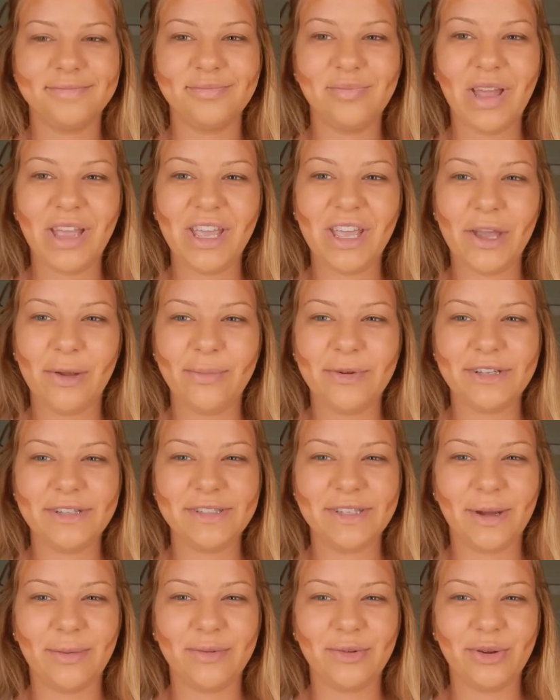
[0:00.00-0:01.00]
My camera
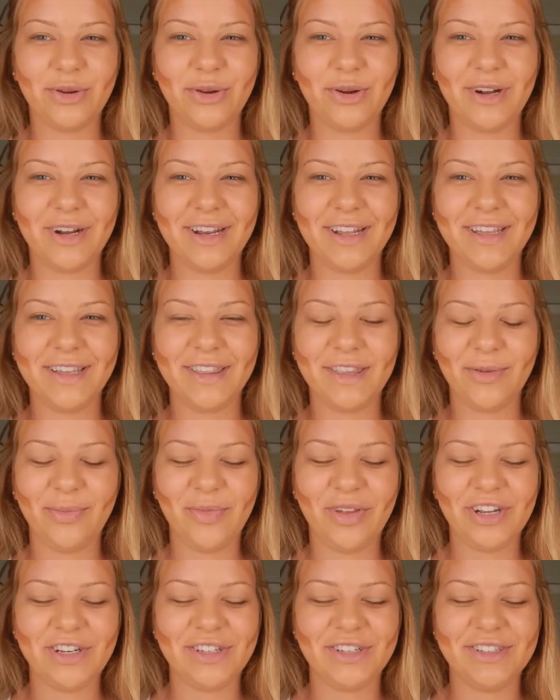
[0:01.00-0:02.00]
stopped recording in
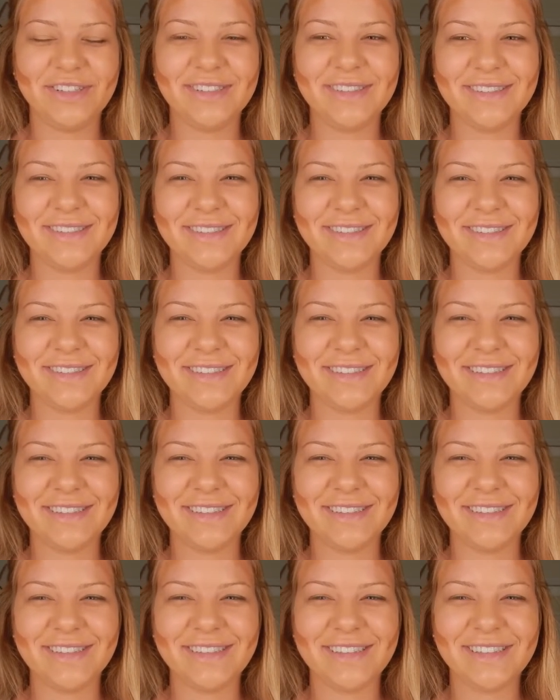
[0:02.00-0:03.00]
the middle,
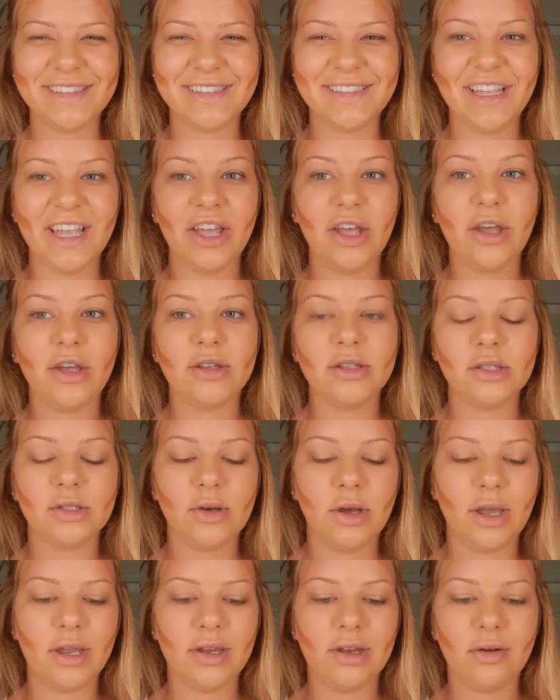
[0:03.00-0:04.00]
so
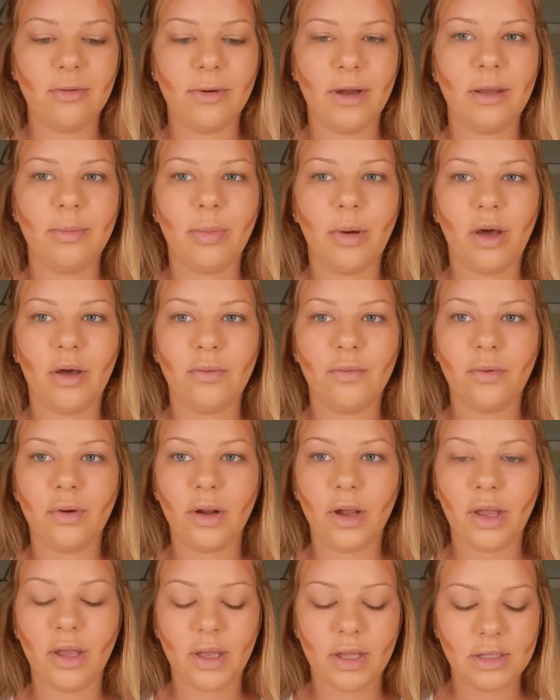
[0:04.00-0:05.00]
I had to wipe off where
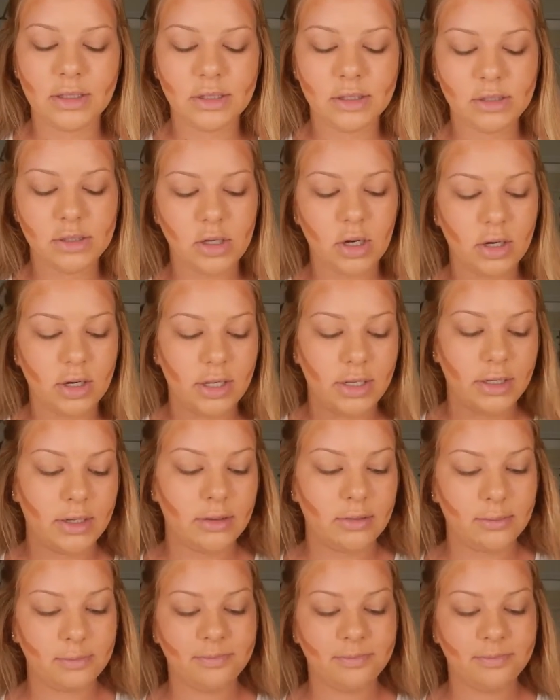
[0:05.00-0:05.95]
I had started.